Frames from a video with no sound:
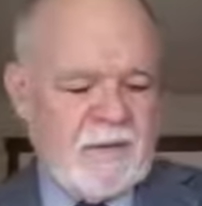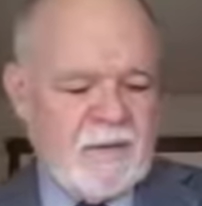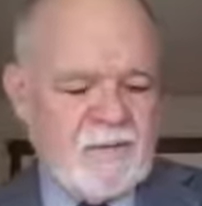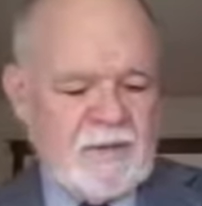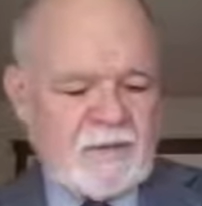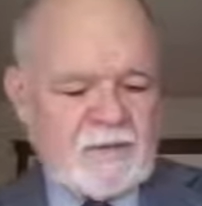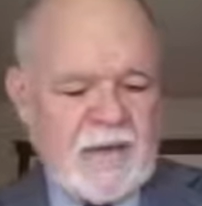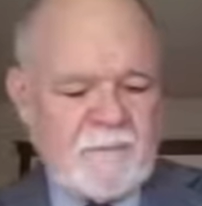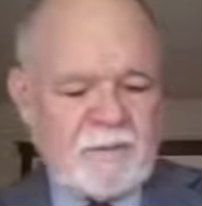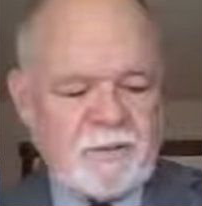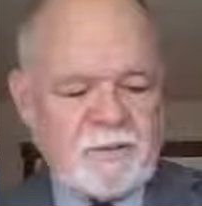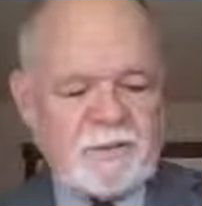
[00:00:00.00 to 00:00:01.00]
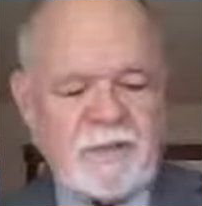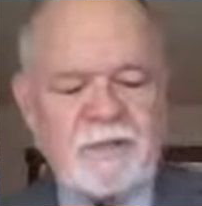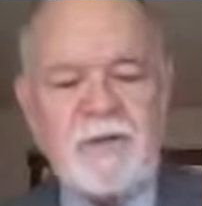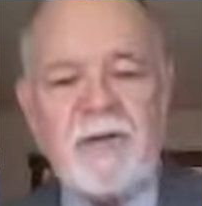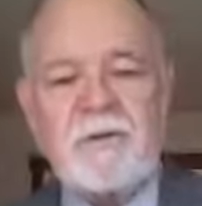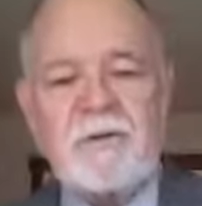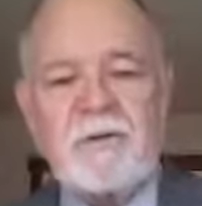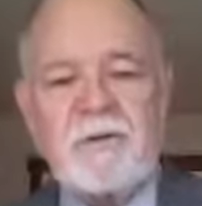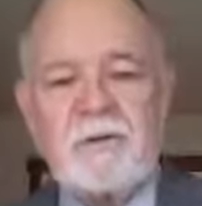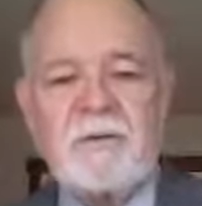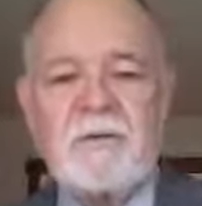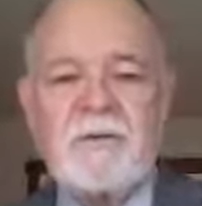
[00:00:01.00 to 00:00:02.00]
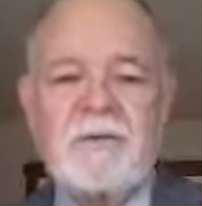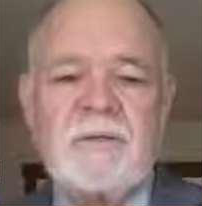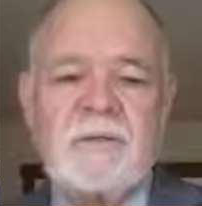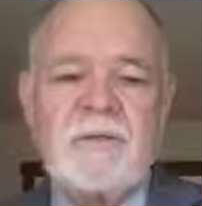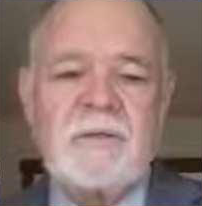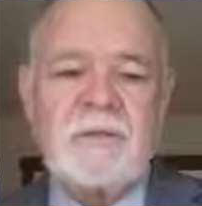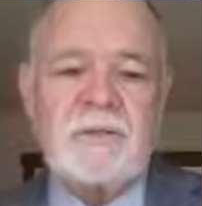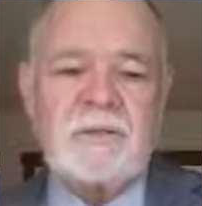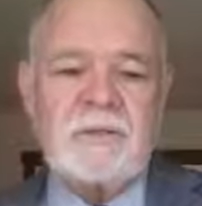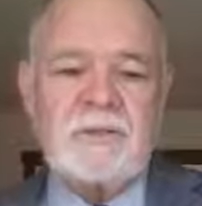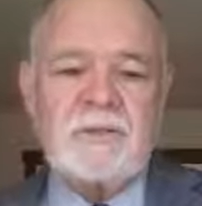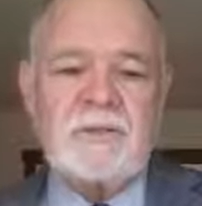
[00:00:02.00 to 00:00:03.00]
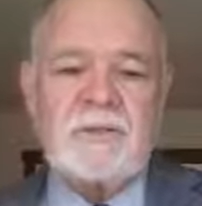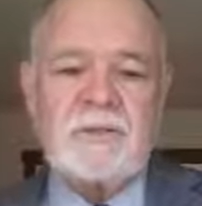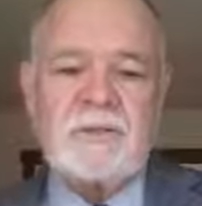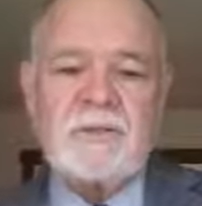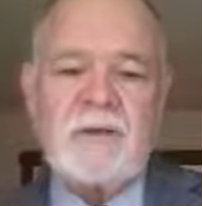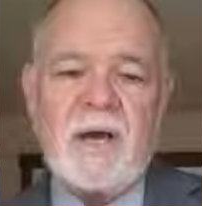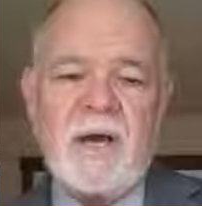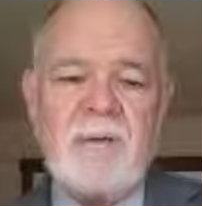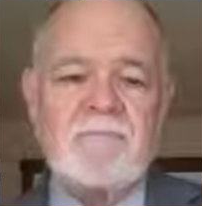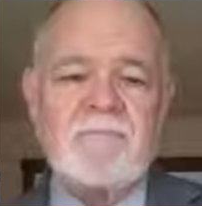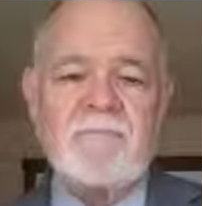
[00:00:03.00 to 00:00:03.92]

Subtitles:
The disciples and other Jews at the time